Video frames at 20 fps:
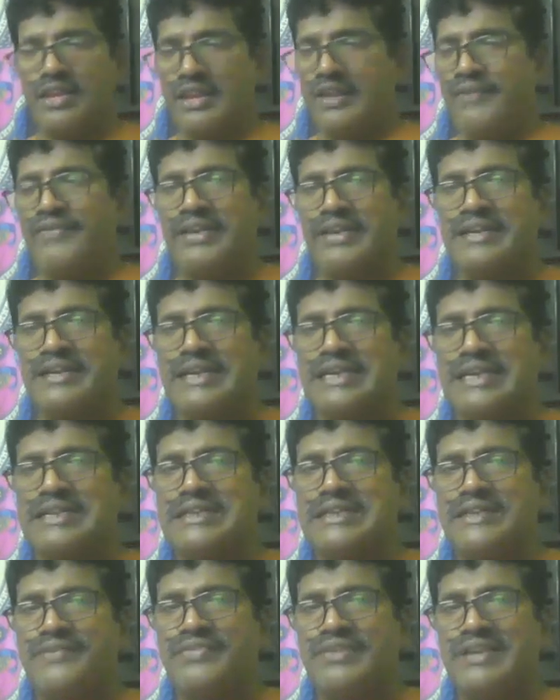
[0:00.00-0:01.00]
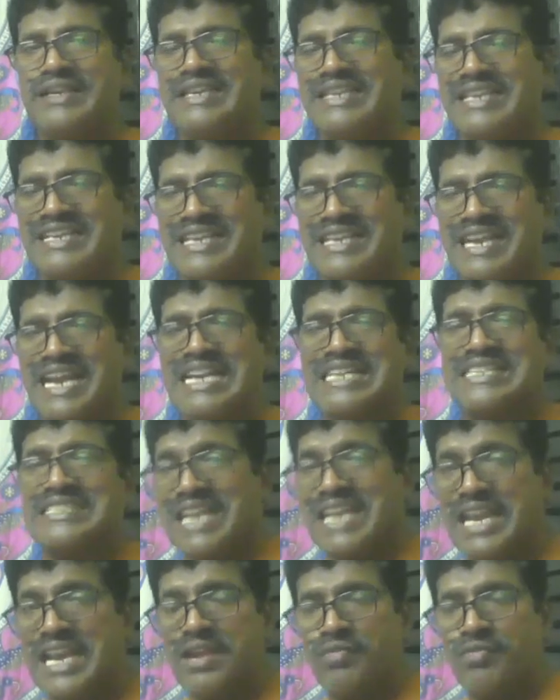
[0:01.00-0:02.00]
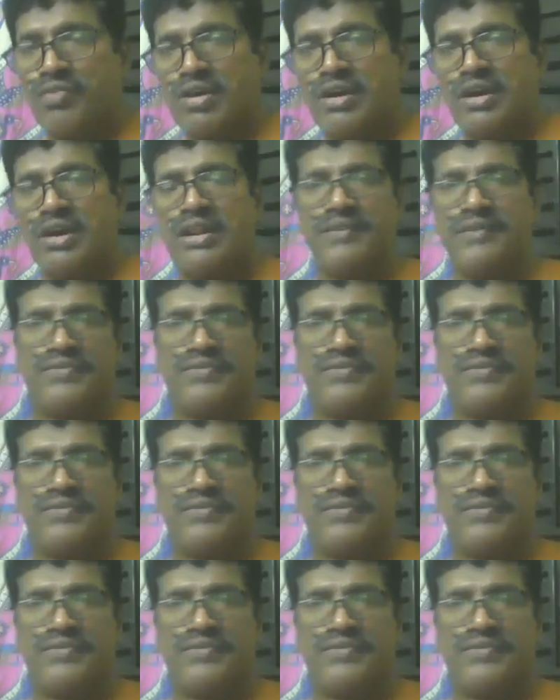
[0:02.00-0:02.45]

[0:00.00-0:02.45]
If it, not, if it did not deliver,